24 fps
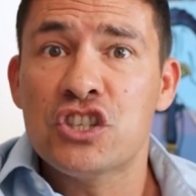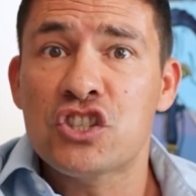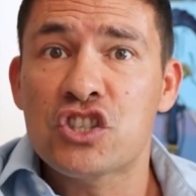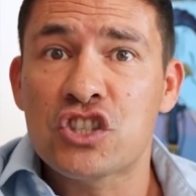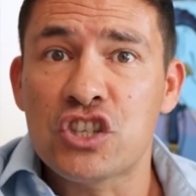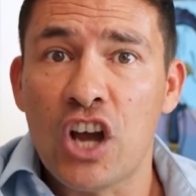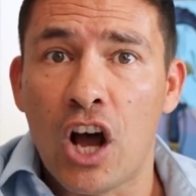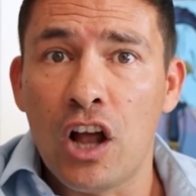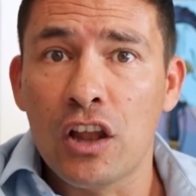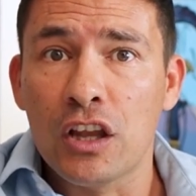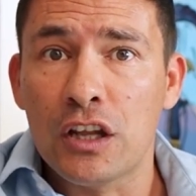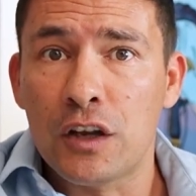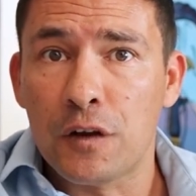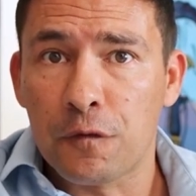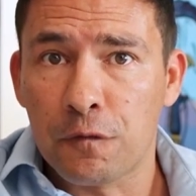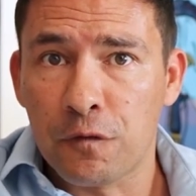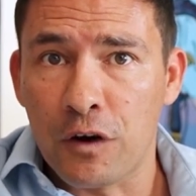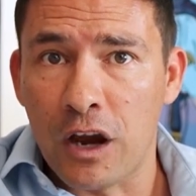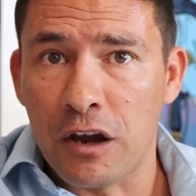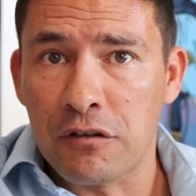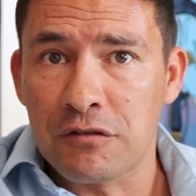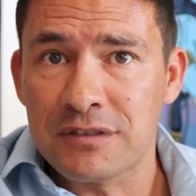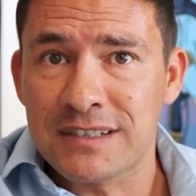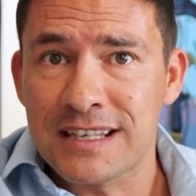Solid
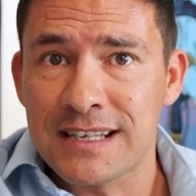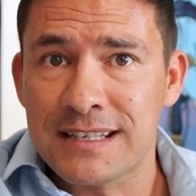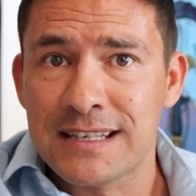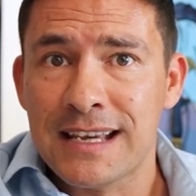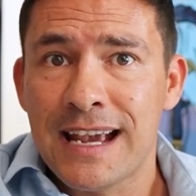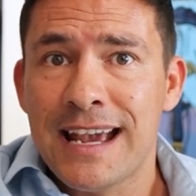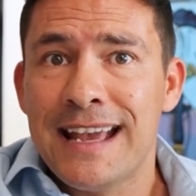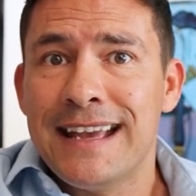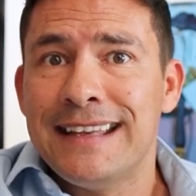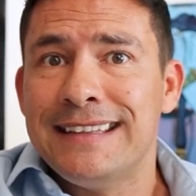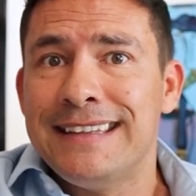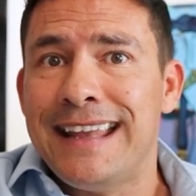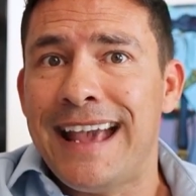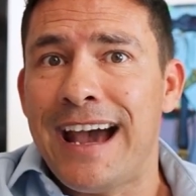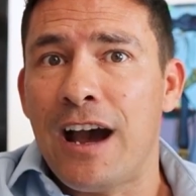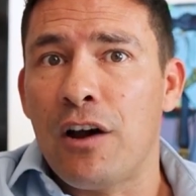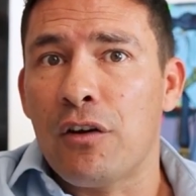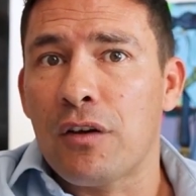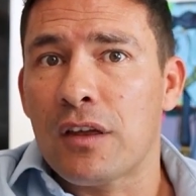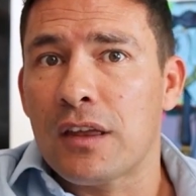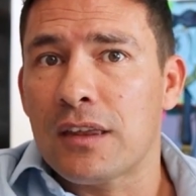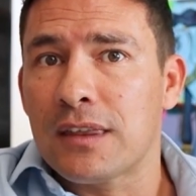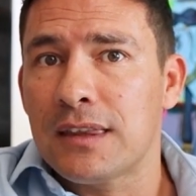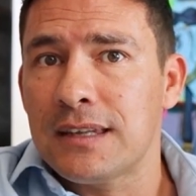fragrances.
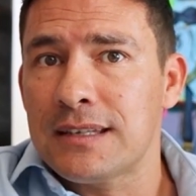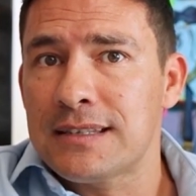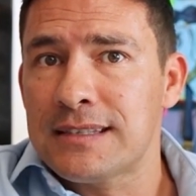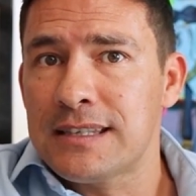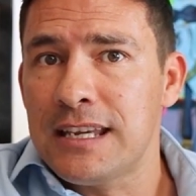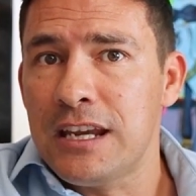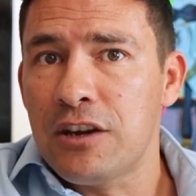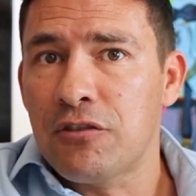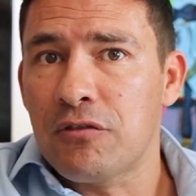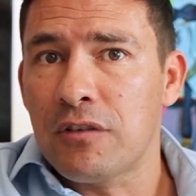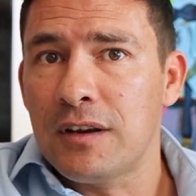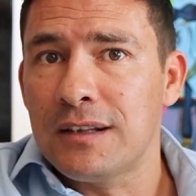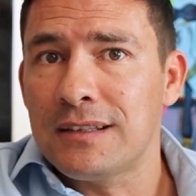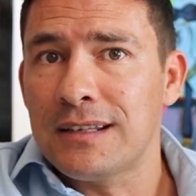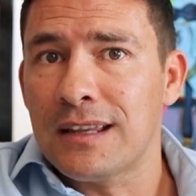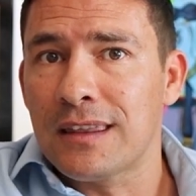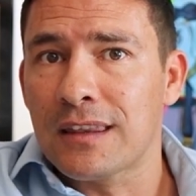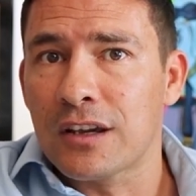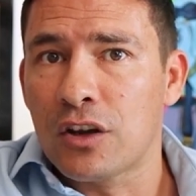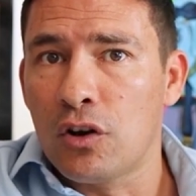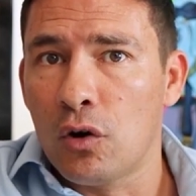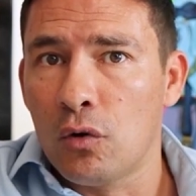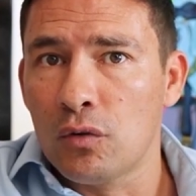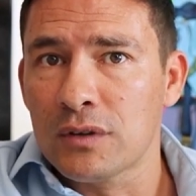Now, the secret
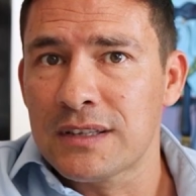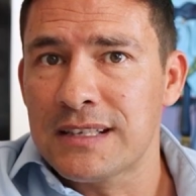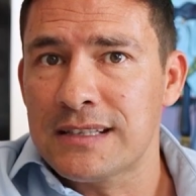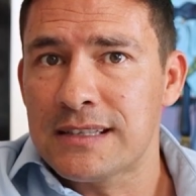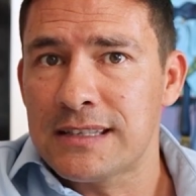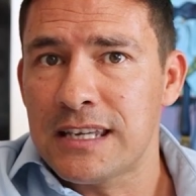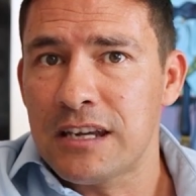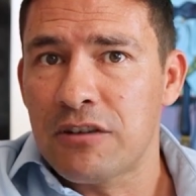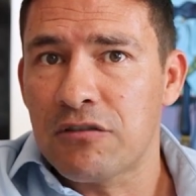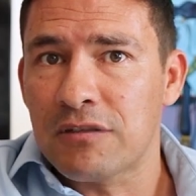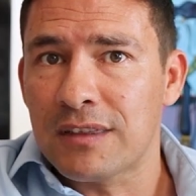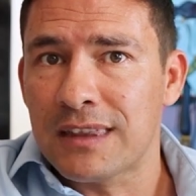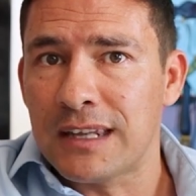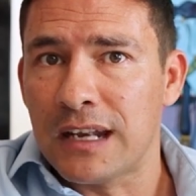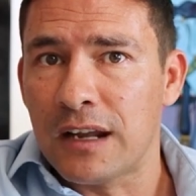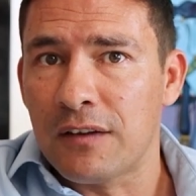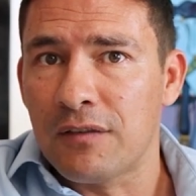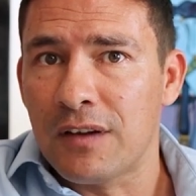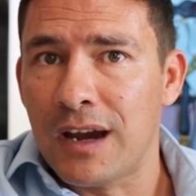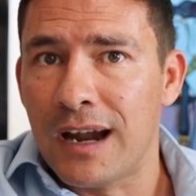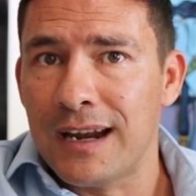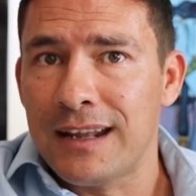and the golden secret that I've